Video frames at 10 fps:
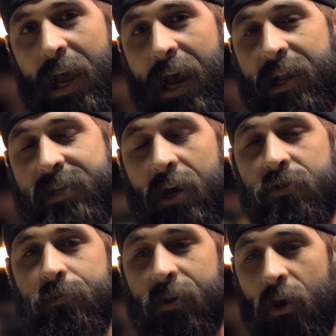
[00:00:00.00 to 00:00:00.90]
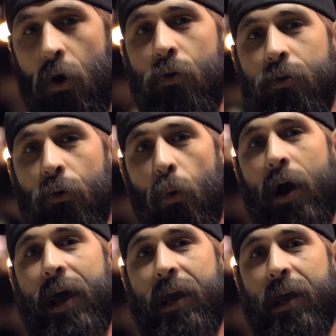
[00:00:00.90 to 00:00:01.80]
And he tells them to go your
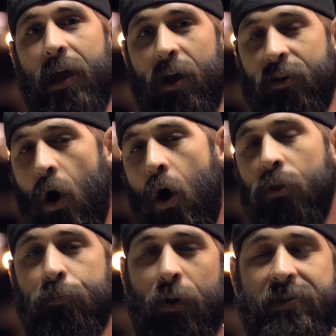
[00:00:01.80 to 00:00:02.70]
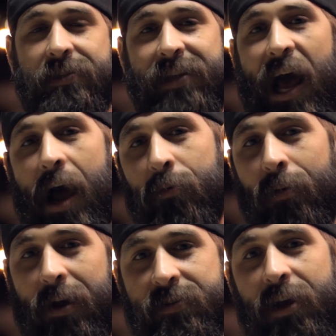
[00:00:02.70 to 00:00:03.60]
way into all the places that I
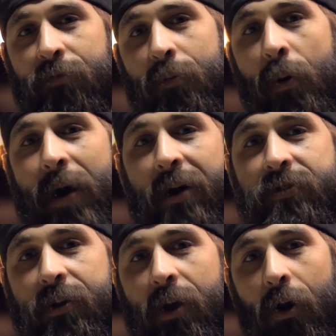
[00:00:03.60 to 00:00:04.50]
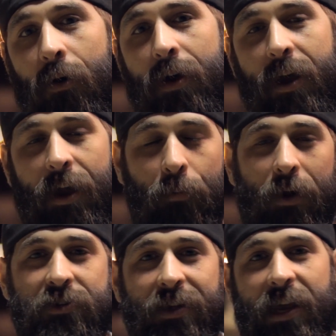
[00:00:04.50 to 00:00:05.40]
myself am about to go and
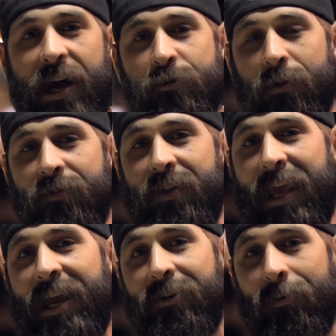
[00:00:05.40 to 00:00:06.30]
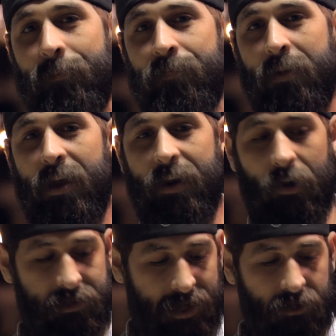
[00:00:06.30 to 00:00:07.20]
preach the gospel of the kingdom. Now
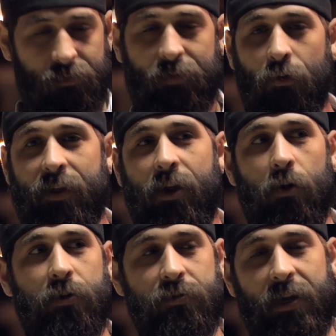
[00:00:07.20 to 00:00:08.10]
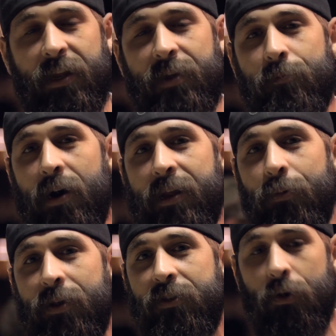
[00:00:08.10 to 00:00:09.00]
he tells them before they go, don't take any money
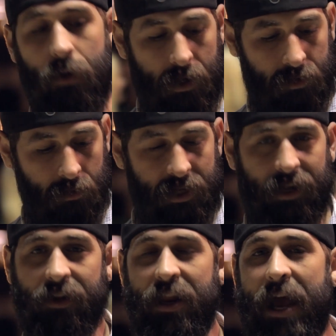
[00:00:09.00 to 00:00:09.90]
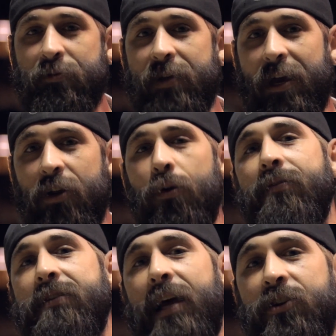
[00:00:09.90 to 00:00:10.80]
with you, don't take a knapsack, don't
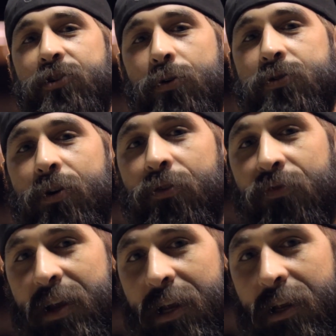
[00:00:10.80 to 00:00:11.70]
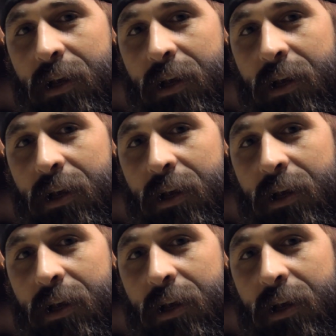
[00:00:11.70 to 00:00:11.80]
even take shoes on your feet.